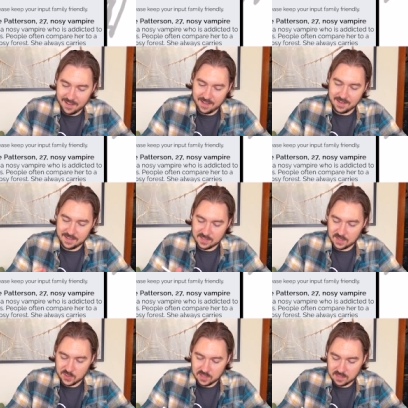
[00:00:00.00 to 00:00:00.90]

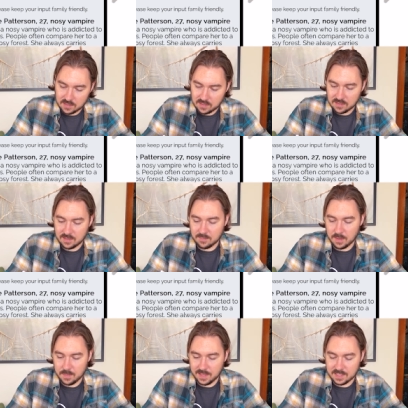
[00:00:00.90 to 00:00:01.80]
indecision.
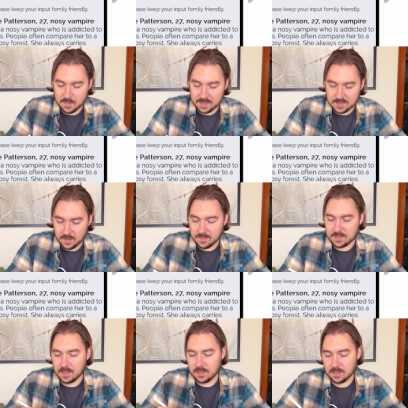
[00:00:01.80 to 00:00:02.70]
Maybe that's the best way of
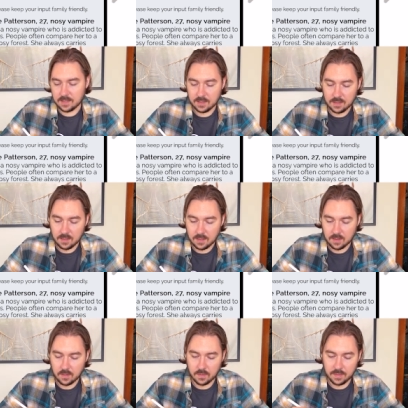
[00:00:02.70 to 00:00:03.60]
saying it.
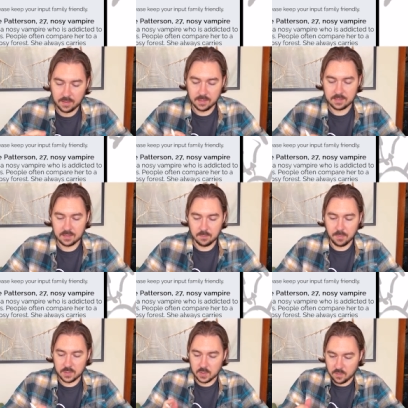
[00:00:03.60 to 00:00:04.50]
Or they listed a
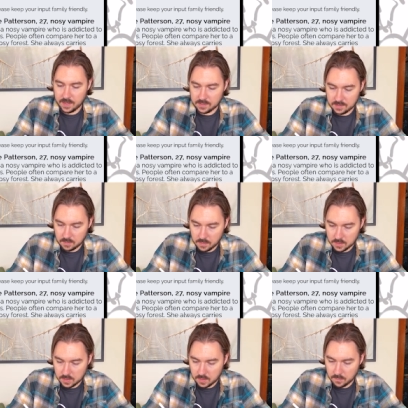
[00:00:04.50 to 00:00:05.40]
bunch of races, a
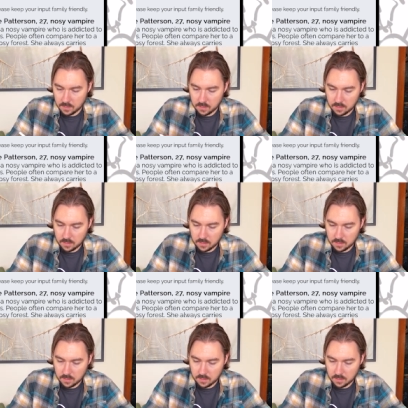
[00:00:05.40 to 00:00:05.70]
bunch of different